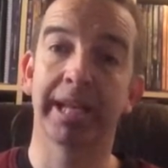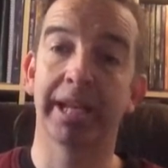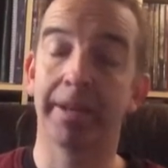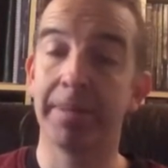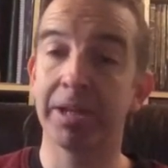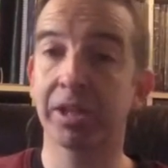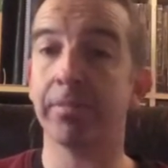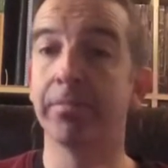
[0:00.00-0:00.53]
And I
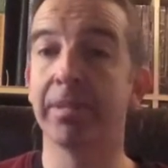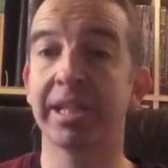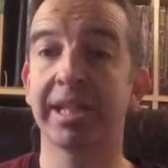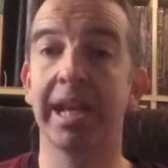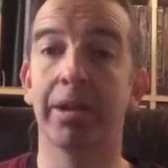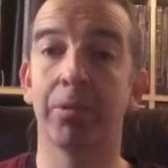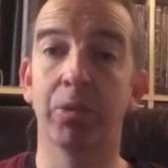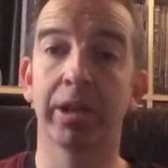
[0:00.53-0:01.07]
mustn't miss
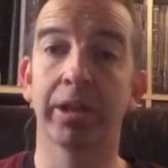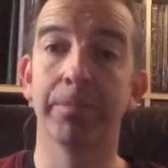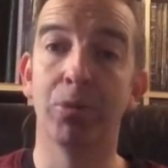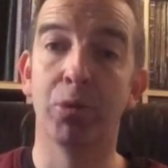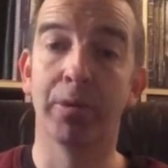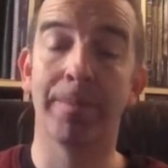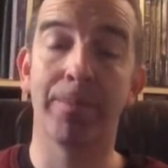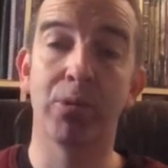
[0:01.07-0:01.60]
out, one of the
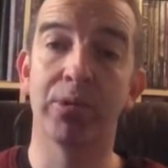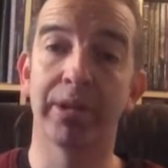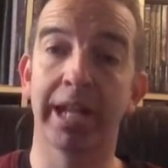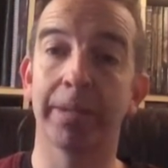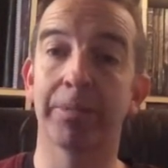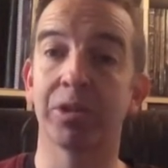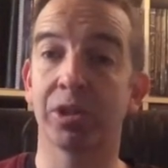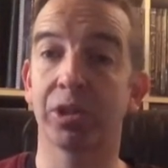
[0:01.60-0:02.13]
more important
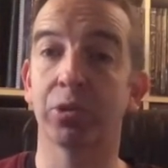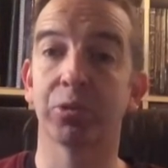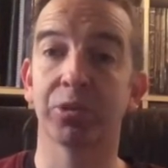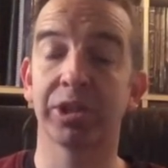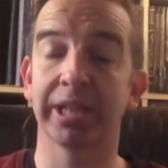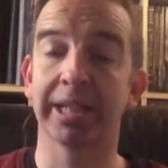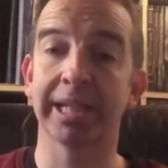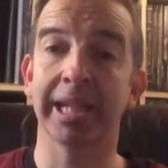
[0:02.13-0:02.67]
elements that you'll
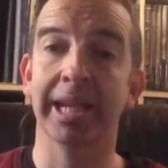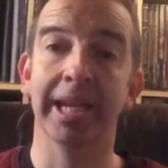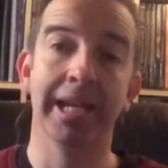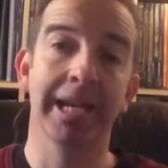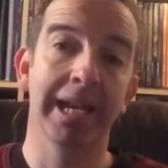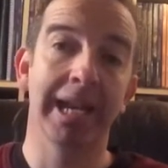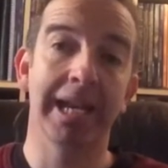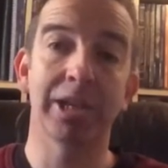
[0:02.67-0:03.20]
see
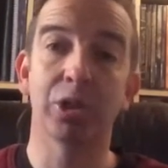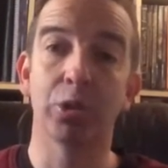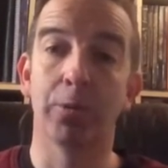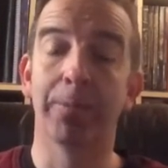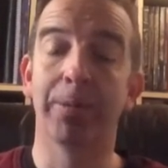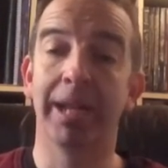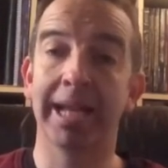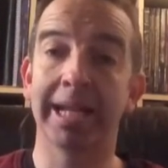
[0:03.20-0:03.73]
is you're
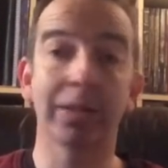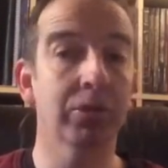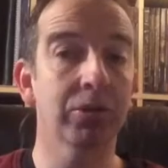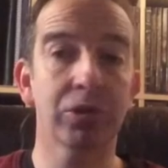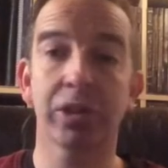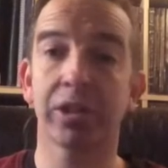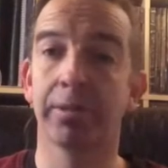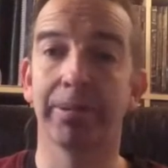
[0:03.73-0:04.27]
playing not
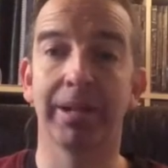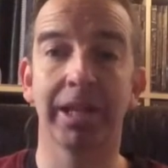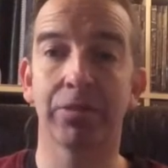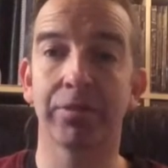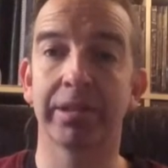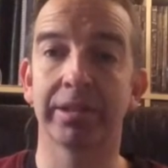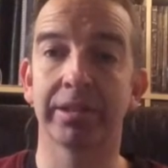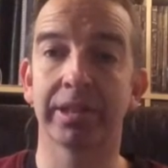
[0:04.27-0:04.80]
just the players
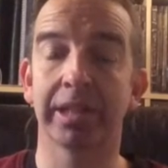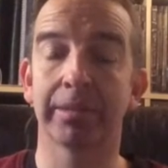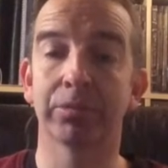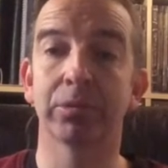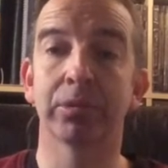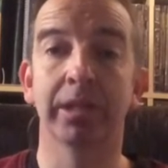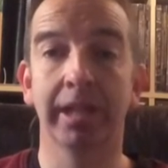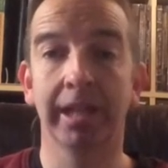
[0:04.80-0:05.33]
around the
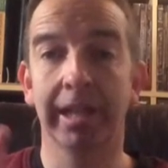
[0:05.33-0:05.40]
table,